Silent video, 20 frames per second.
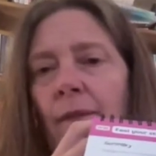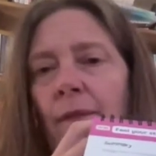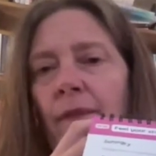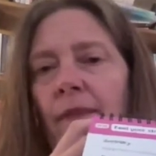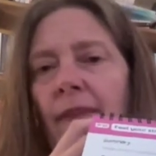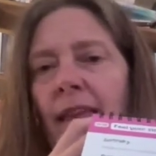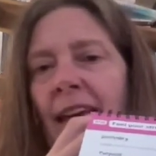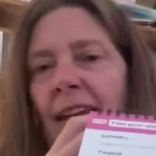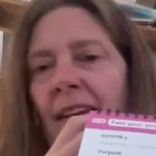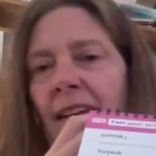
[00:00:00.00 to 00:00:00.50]

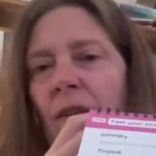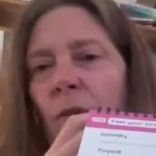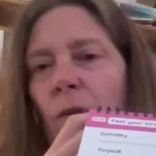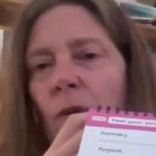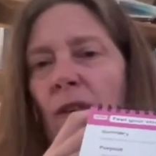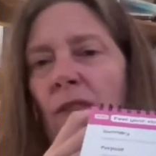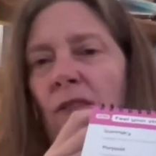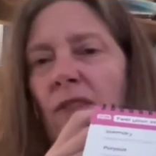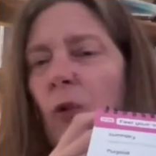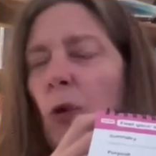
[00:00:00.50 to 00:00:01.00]
then
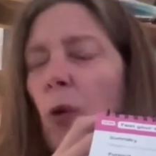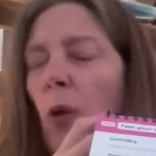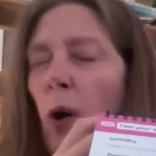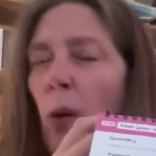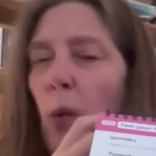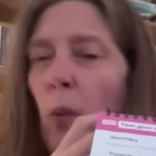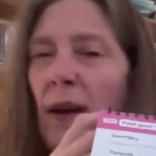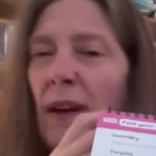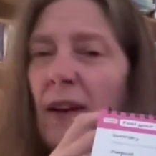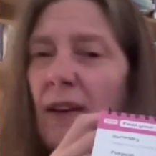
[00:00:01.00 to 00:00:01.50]
we can feel
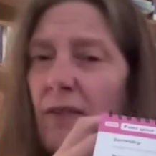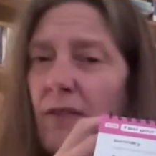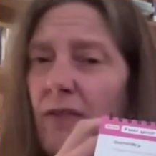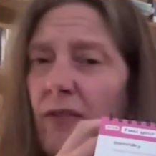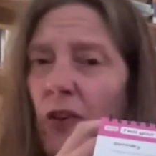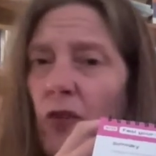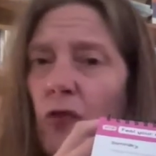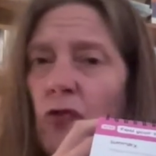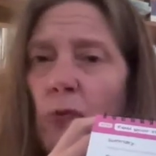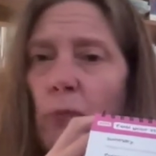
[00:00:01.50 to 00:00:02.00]
quite weak and
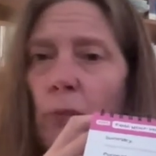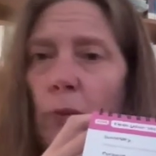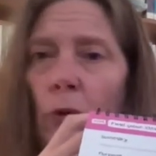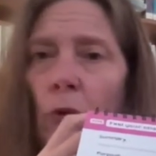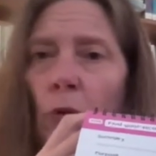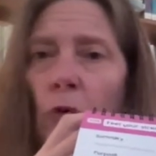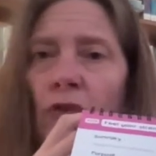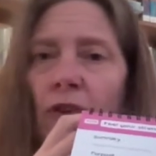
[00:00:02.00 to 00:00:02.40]
vulnerable.